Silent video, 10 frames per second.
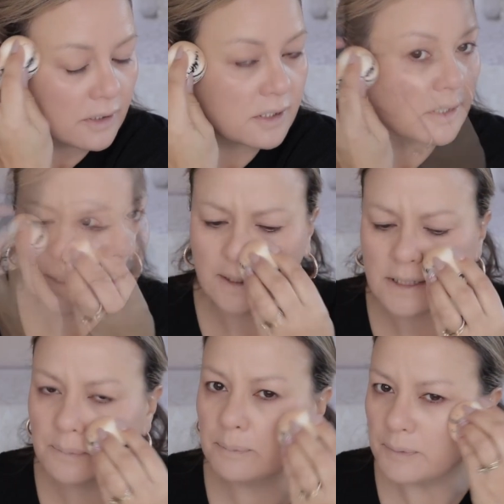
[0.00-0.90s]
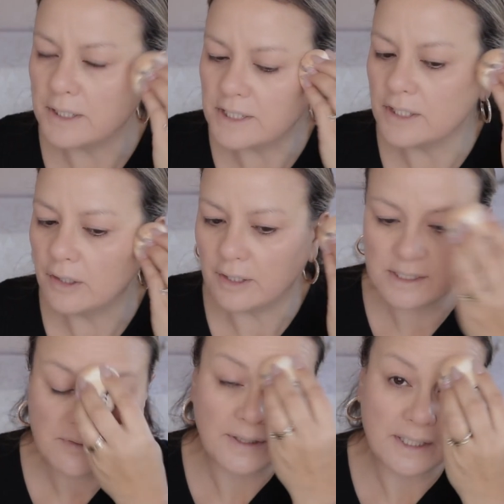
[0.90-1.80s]
So it's a
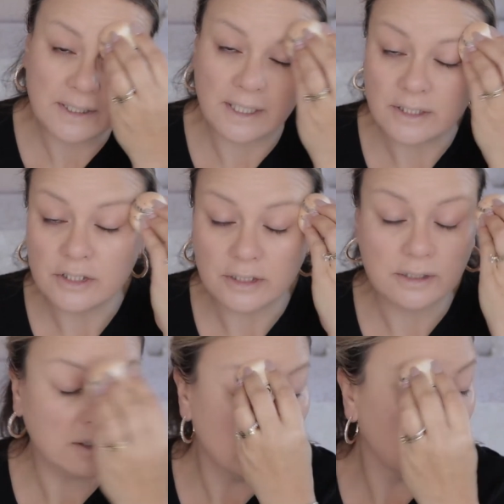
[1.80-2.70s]
nice foundation.